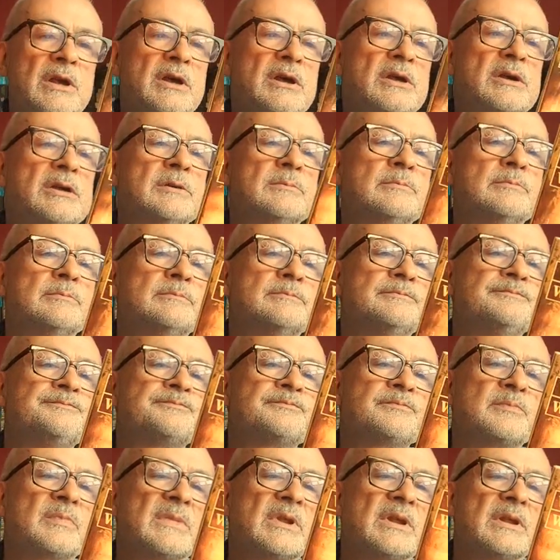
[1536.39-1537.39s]
Um,
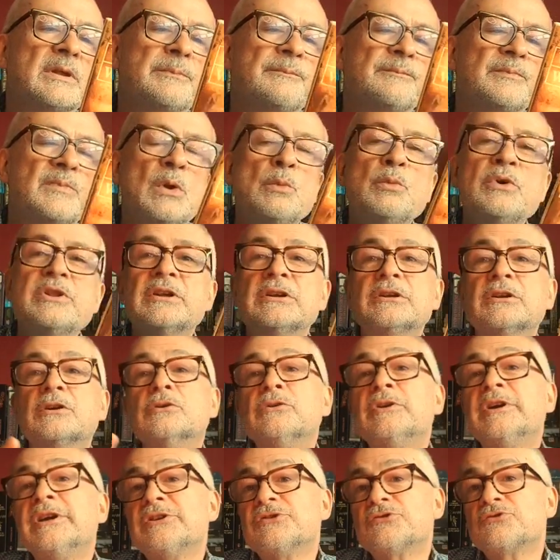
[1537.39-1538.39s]
it is with a
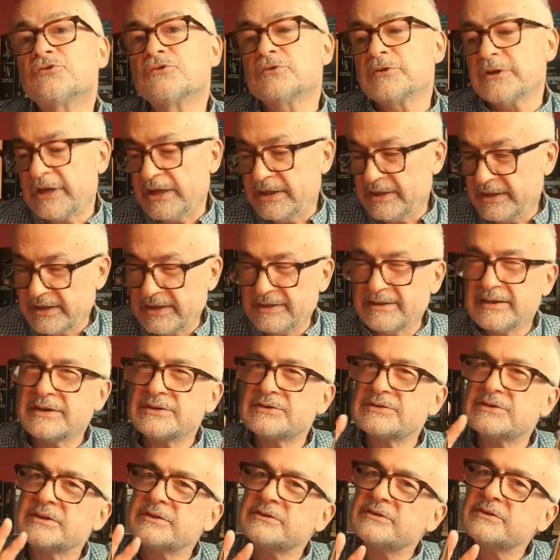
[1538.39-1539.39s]
long history, and again,
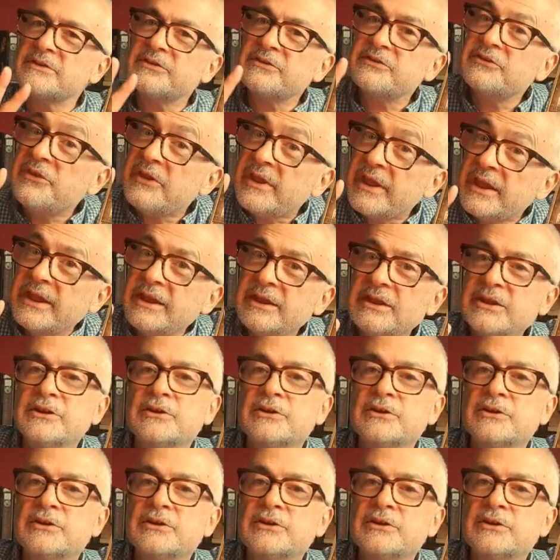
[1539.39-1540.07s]
that's another thing.